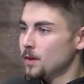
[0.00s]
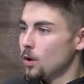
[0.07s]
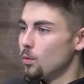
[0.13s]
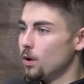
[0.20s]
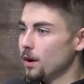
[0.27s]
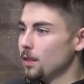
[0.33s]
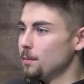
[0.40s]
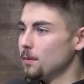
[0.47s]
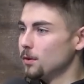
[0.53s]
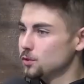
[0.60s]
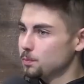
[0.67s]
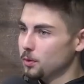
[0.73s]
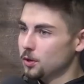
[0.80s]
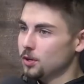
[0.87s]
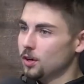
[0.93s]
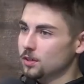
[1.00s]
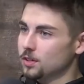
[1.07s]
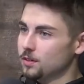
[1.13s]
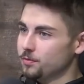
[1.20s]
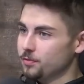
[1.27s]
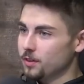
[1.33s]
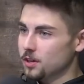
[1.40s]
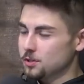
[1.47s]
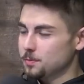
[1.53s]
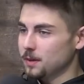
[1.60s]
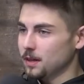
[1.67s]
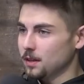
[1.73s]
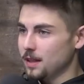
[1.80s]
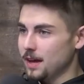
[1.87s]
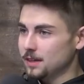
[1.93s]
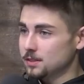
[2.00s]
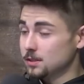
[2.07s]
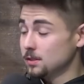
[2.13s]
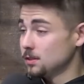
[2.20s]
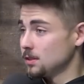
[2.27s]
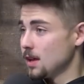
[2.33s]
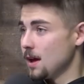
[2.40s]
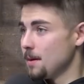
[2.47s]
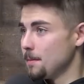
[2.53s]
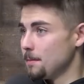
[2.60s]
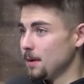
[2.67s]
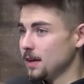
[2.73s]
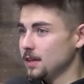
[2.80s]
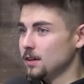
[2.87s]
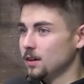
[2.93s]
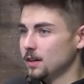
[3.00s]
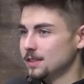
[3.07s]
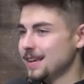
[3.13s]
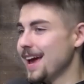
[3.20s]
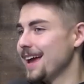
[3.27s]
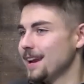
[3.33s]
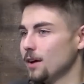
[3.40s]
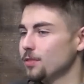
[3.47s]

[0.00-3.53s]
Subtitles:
one of the most productive freshman classes that Mike Young has had.